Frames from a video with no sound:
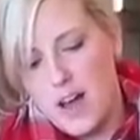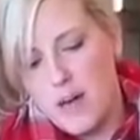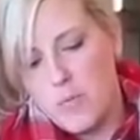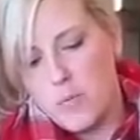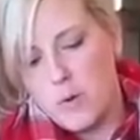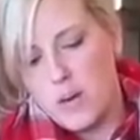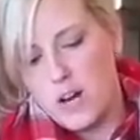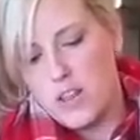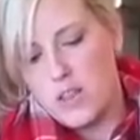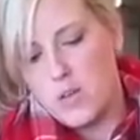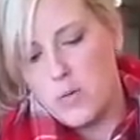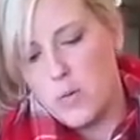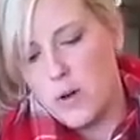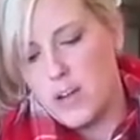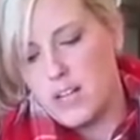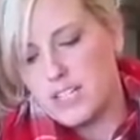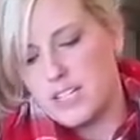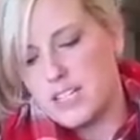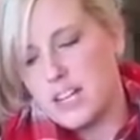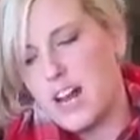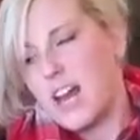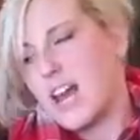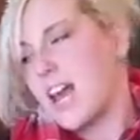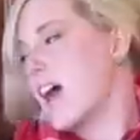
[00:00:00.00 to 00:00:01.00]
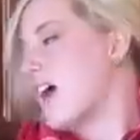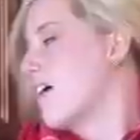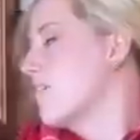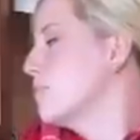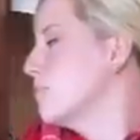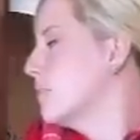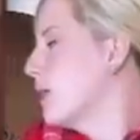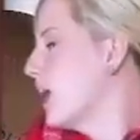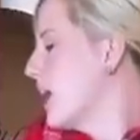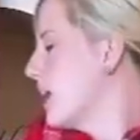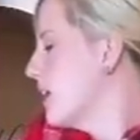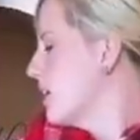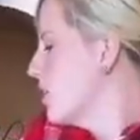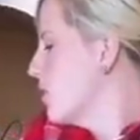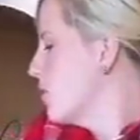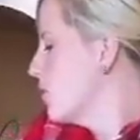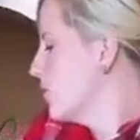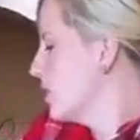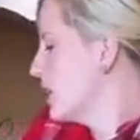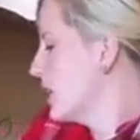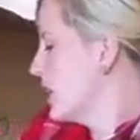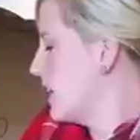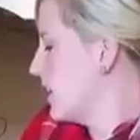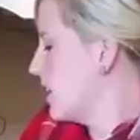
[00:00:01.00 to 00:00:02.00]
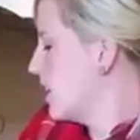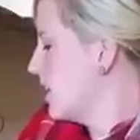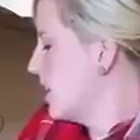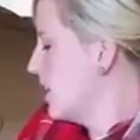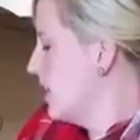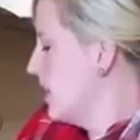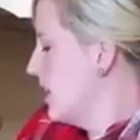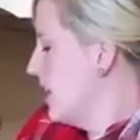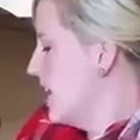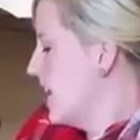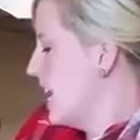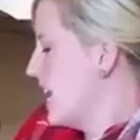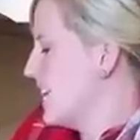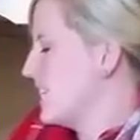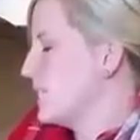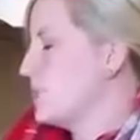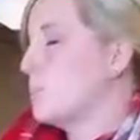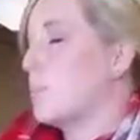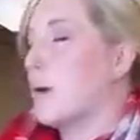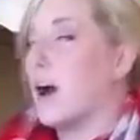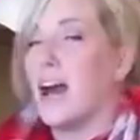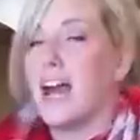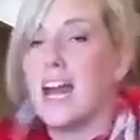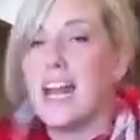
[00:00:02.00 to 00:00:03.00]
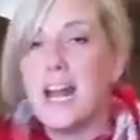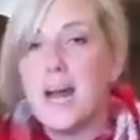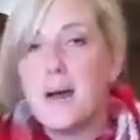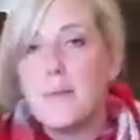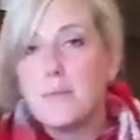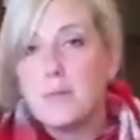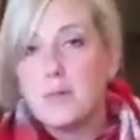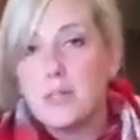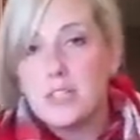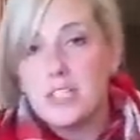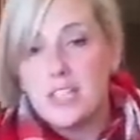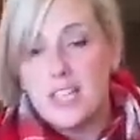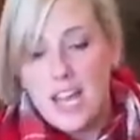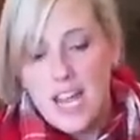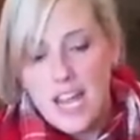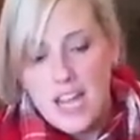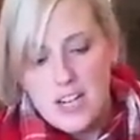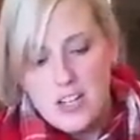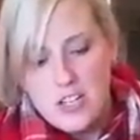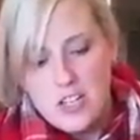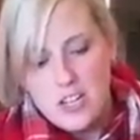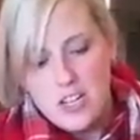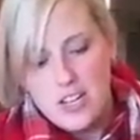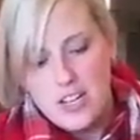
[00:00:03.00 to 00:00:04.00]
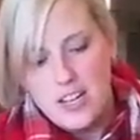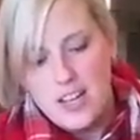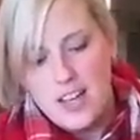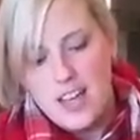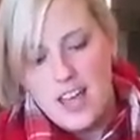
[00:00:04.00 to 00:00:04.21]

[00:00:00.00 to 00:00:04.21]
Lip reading: One of the ones that I have planted over here is pineapple sage,